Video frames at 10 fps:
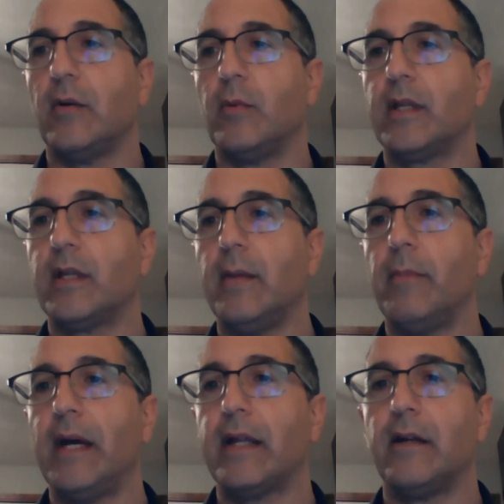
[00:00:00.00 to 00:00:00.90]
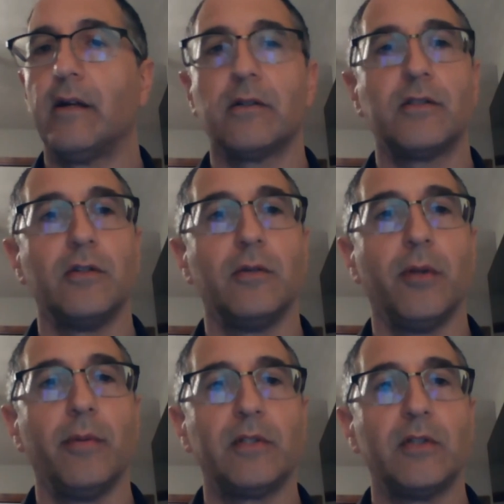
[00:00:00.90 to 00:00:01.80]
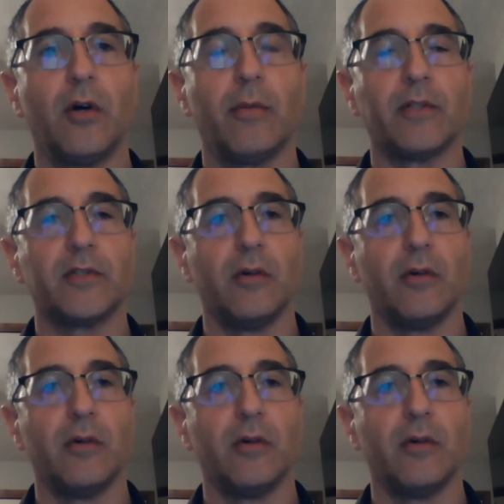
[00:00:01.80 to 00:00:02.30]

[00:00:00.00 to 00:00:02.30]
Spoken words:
We came back here to Bloomington Normal.